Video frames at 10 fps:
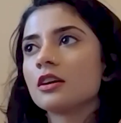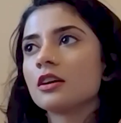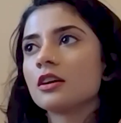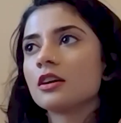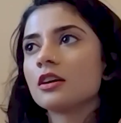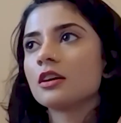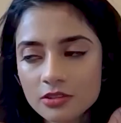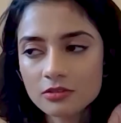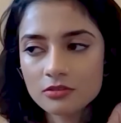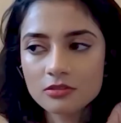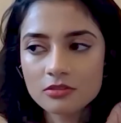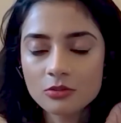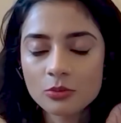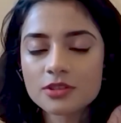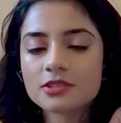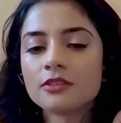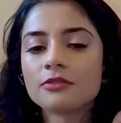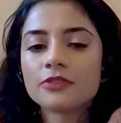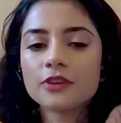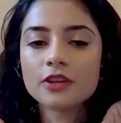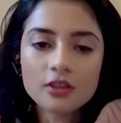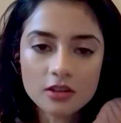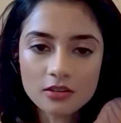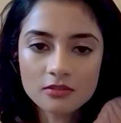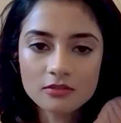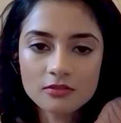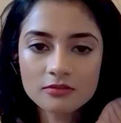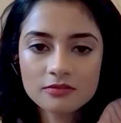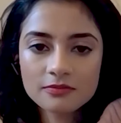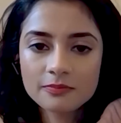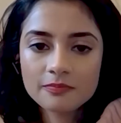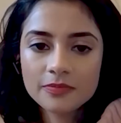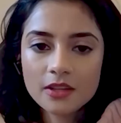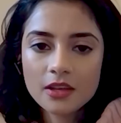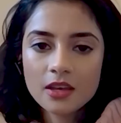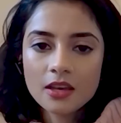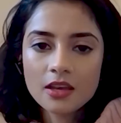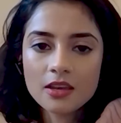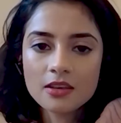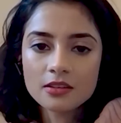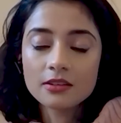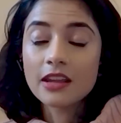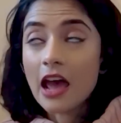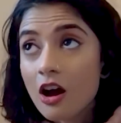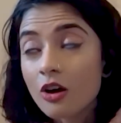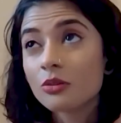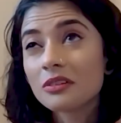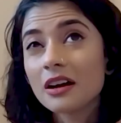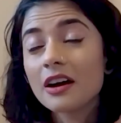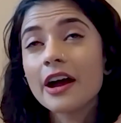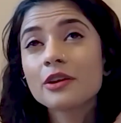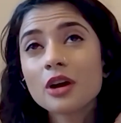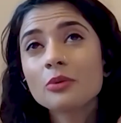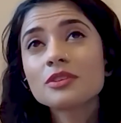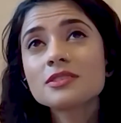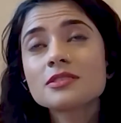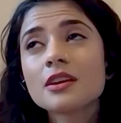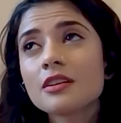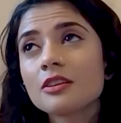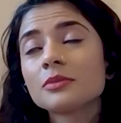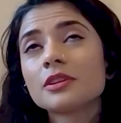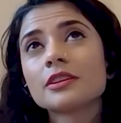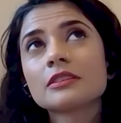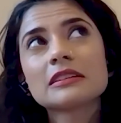time, the only thing that was like keeping me going was the fear. And now I wouldn't say I'm like,